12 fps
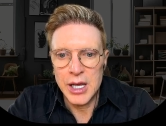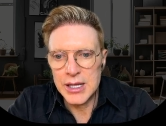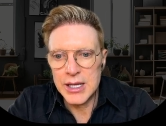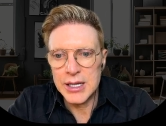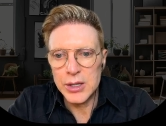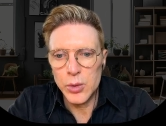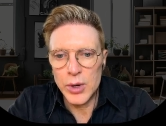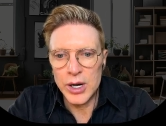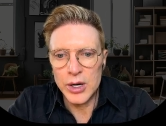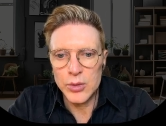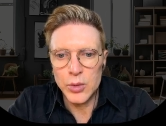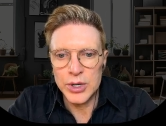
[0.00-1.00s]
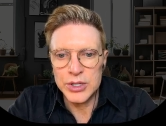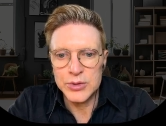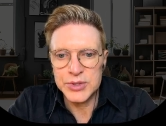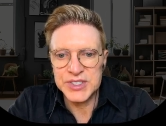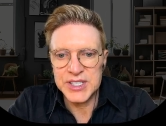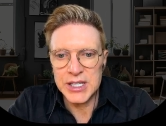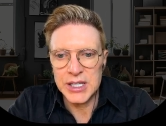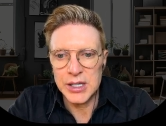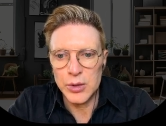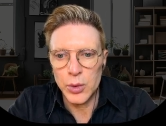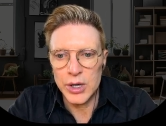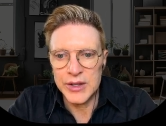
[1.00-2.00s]
anywhere where you see
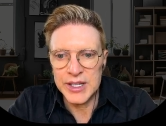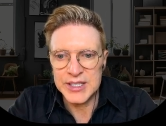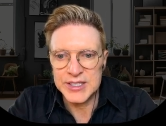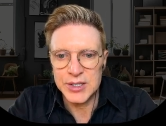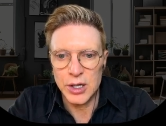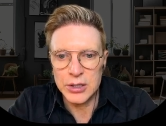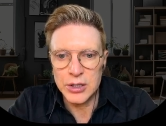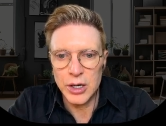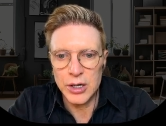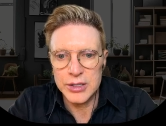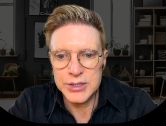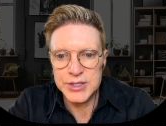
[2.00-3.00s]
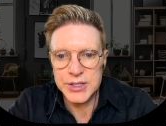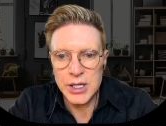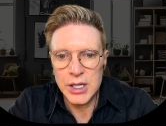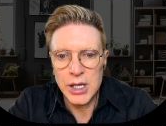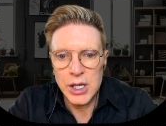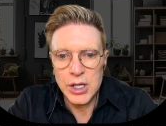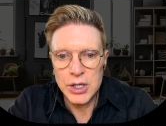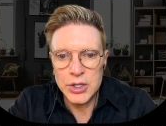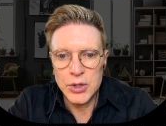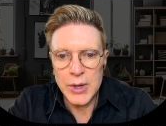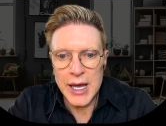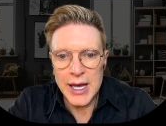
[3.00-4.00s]
one of these song cards,
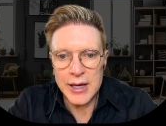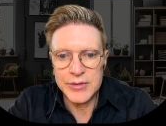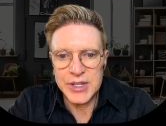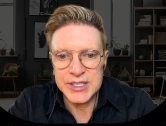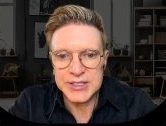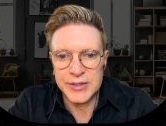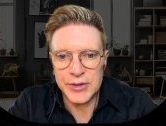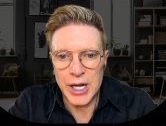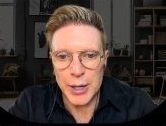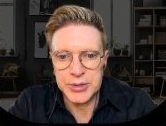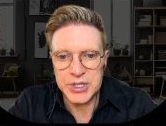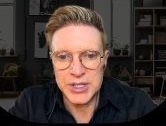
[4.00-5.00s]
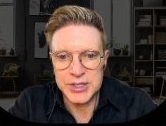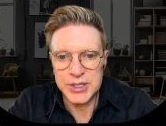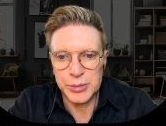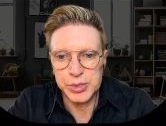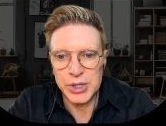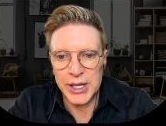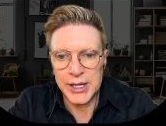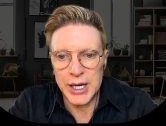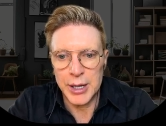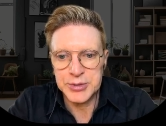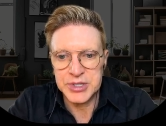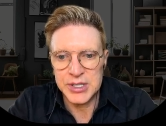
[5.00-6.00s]
you have these different options, the play
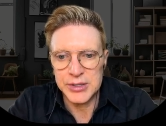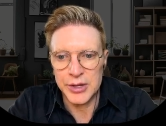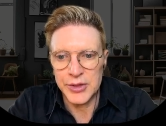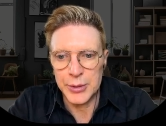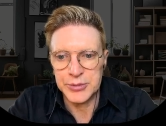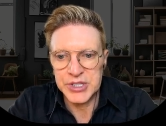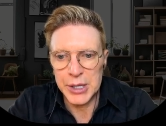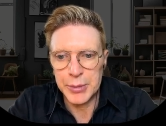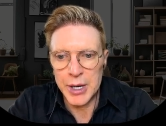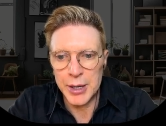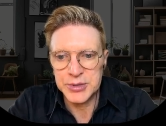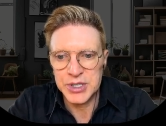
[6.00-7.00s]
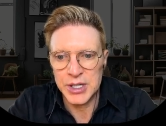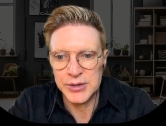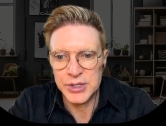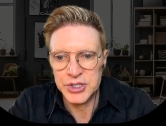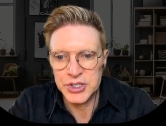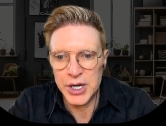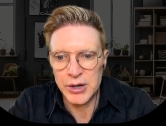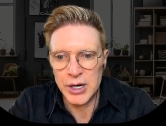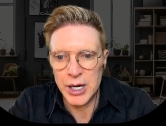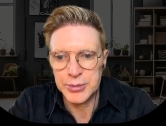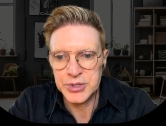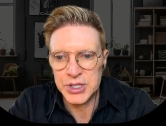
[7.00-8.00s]
option, the thumbs up option, the share
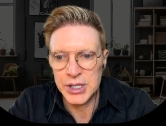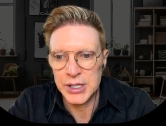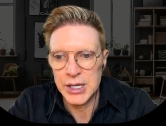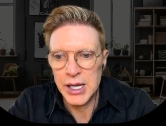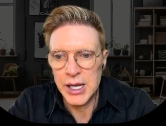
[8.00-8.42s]
option,